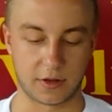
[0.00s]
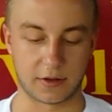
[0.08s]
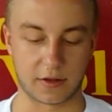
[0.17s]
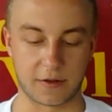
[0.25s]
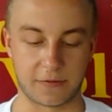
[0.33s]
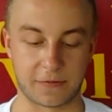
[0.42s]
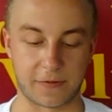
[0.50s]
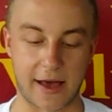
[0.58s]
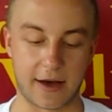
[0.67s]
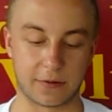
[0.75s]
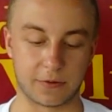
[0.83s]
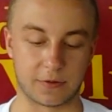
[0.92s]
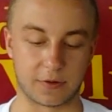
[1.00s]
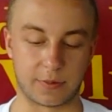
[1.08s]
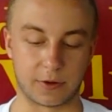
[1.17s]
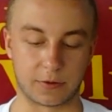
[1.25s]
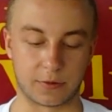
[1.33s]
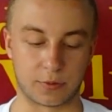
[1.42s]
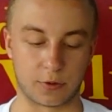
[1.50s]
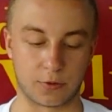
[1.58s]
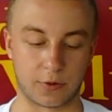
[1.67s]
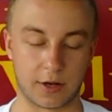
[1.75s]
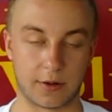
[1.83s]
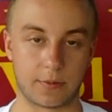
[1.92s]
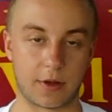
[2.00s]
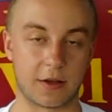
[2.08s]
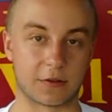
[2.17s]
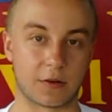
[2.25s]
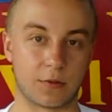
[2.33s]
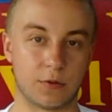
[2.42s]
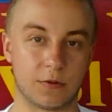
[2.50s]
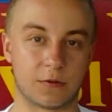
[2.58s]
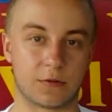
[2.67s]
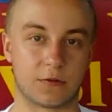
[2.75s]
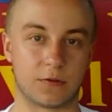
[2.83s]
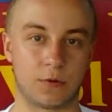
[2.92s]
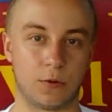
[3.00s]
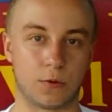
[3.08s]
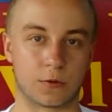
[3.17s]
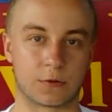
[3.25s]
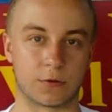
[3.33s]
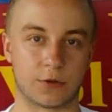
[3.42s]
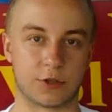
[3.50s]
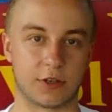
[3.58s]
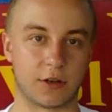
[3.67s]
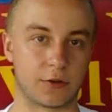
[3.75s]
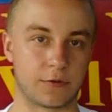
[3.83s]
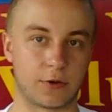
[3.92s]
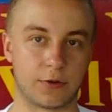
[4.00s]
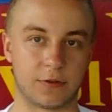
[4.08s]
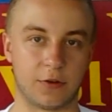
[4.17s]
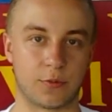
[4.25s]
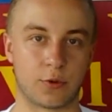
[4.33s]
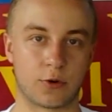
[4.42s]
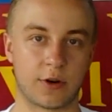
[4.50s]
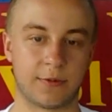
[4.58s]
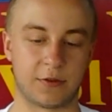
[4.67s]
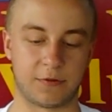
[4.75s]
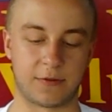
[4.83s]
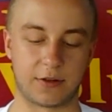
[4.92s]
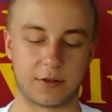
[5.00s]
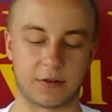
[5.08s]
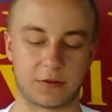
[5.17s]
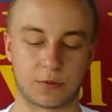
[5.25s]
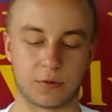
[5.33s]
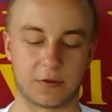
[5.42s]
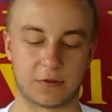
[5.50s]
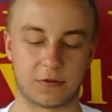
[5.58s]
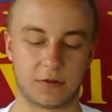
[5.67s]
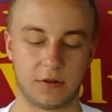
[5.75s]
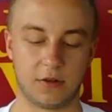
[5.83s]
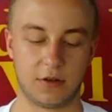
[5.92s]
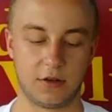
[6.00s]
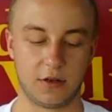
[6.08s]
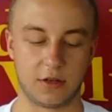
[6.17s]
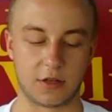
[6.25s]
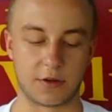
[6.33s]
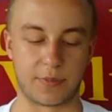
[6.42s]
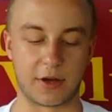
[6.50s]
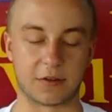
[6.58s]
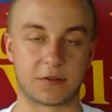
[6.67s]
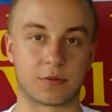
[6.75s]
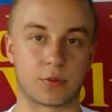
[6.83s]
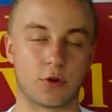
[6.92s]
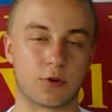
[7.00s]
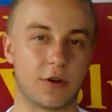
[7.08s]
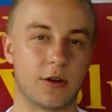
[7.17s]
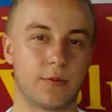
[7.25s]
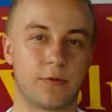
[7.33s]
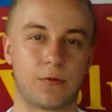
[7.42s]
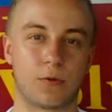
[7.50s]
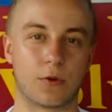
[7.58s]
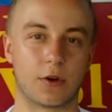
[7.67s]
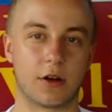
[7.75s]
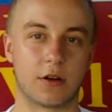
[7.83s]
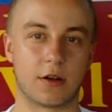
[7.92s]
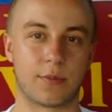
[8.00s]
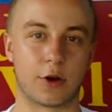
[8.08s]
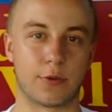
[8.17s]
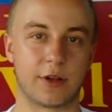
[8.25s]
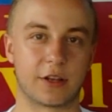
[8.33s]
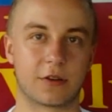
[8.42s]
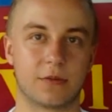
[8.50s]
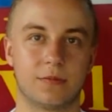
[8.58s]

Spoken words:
And I found about the program as I was Google searching other volunteer programs, and found that this was the best program for a paramedic.